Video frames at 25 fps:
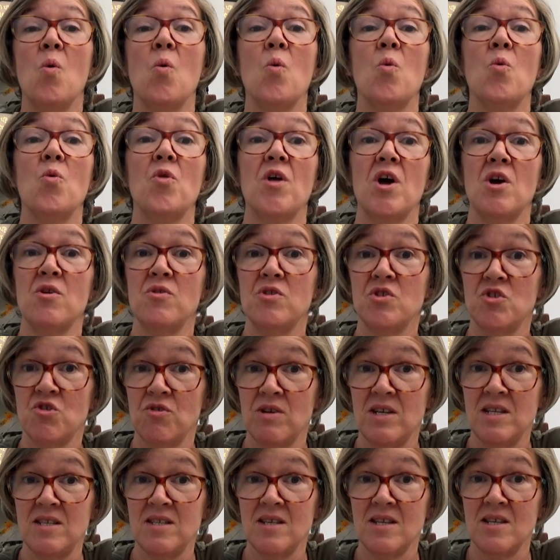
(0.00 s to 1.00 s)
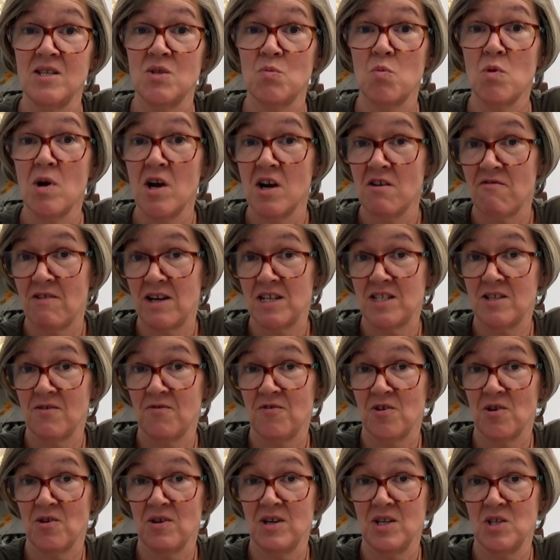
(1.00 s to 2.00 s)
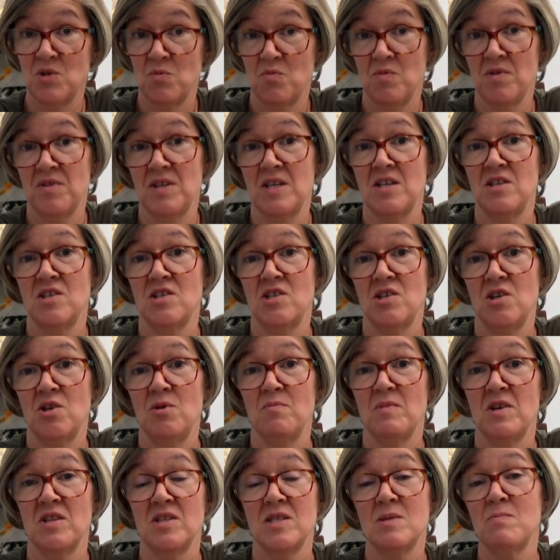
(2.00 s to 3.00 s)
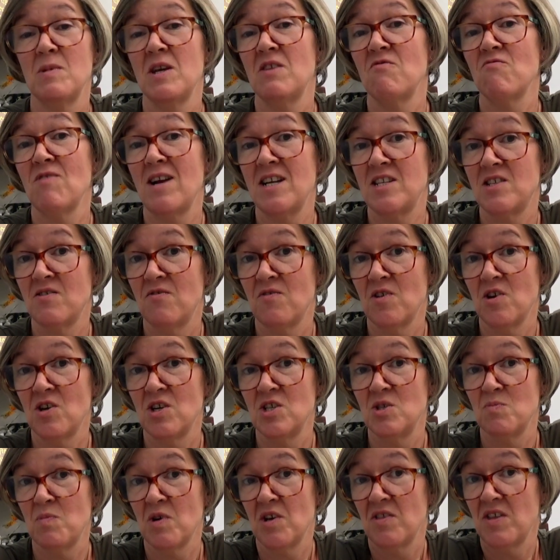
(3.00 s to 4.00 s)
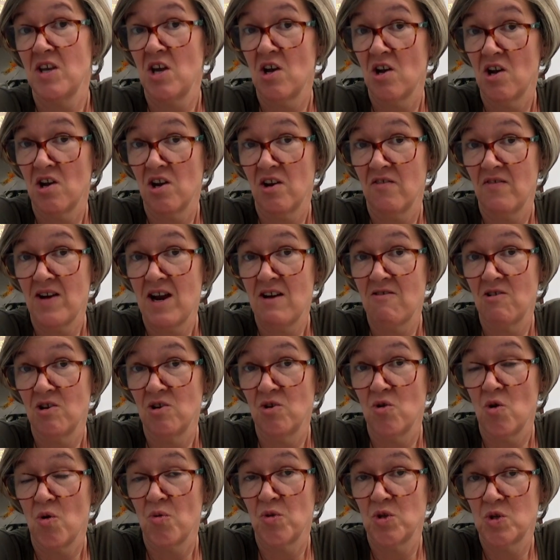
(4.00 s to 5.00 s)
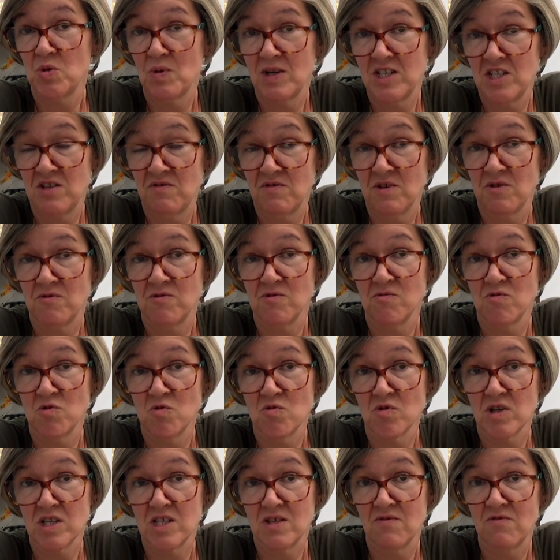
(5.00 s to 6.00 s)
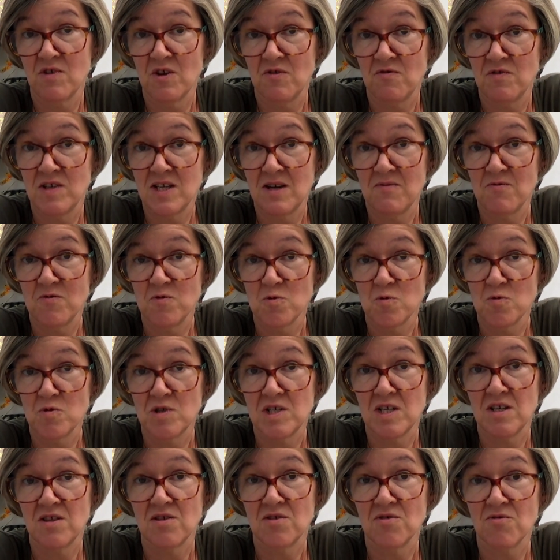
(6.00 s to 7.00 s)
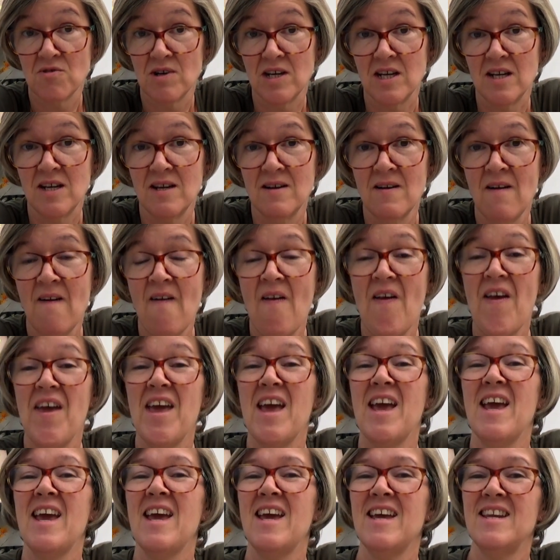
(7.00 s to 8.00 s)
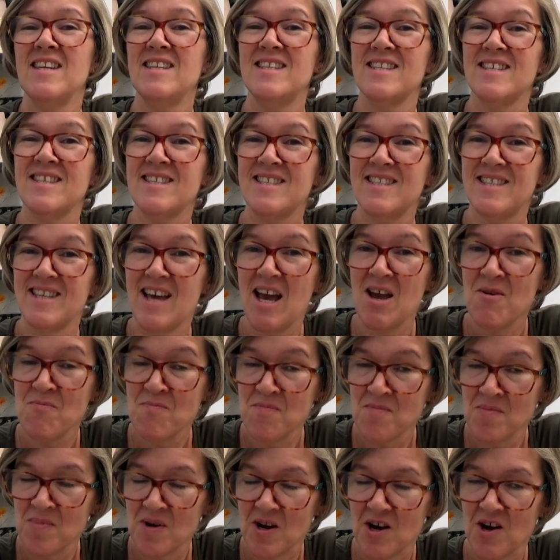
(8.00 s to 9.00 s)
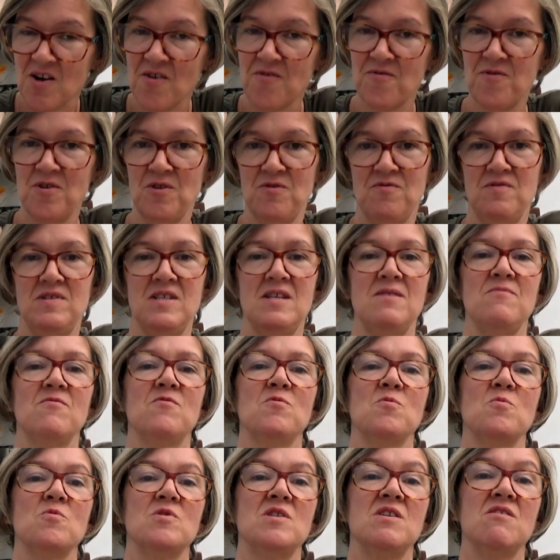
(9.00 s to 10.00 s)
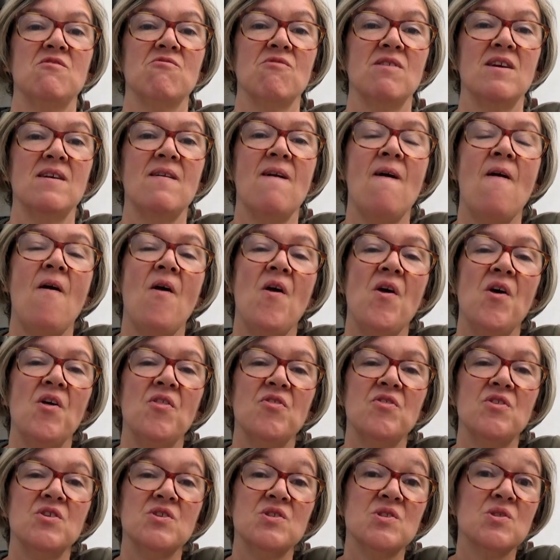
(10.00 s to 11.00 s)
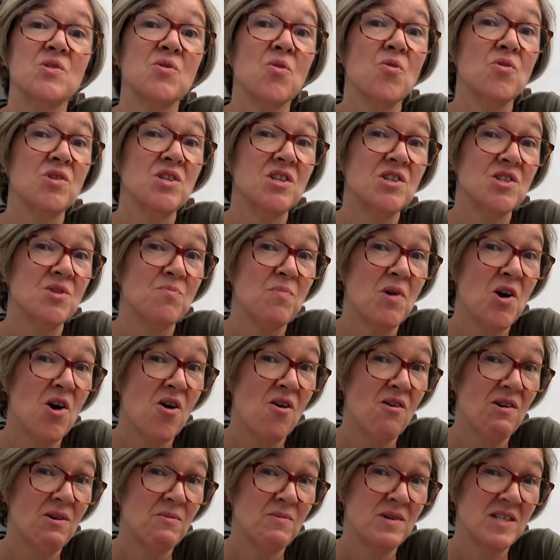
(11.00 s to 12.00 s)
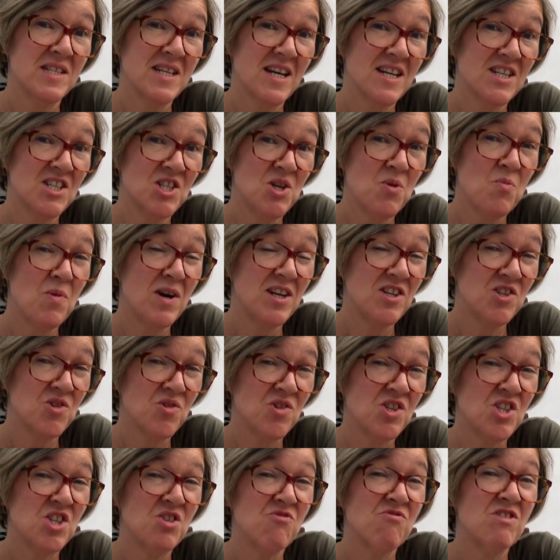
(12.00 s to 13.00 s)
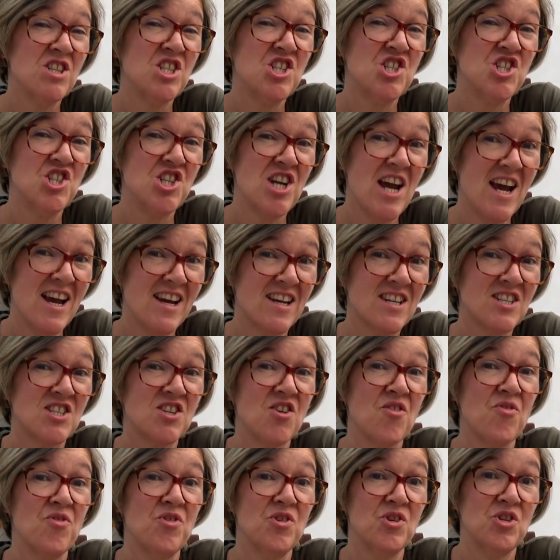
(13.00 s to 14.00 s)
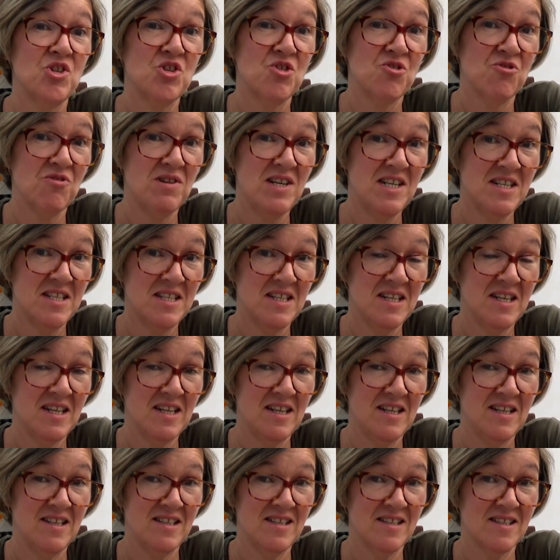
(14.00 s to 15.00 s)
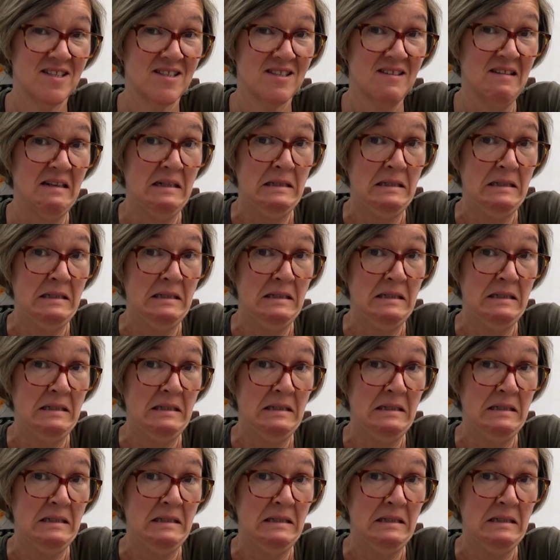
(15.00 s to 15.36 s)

although the treaties were ratified within two months, being ratified by the Earl of Arran on the 25th of August 1543, in December 1543, the Scottish Parliament actually went on to reject the treaties.